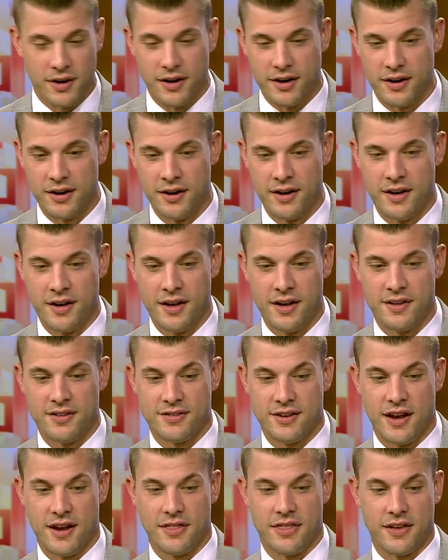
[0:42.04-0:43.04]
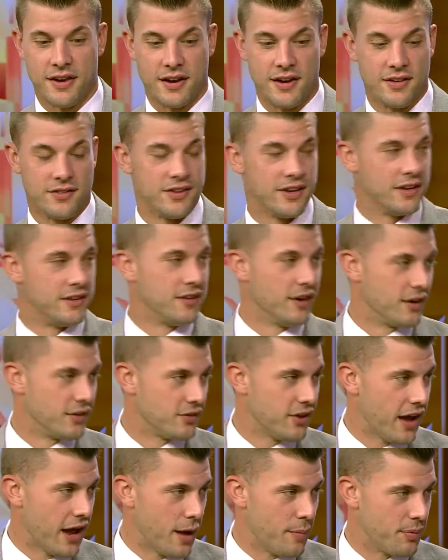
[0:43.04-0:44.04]
but sad thing is it
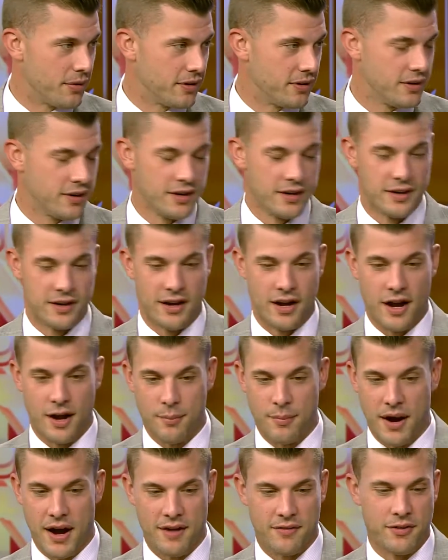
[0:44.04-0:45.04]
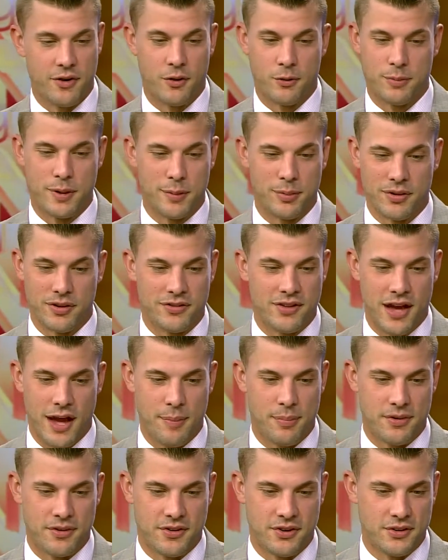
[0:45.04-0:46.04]
does happen. I've known people it's
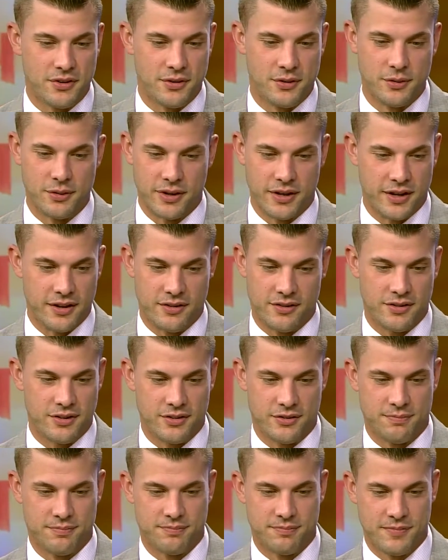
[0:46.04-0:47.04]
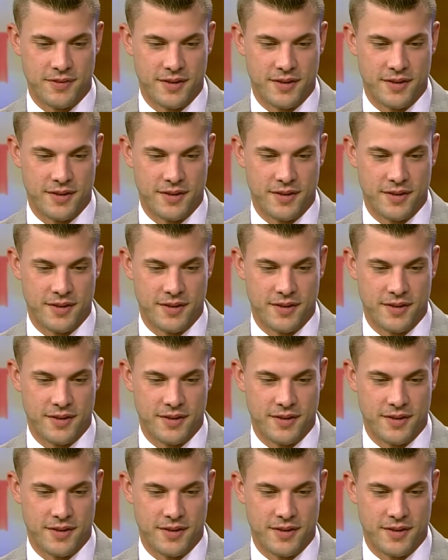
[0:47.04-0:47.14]
happened to, and it's just,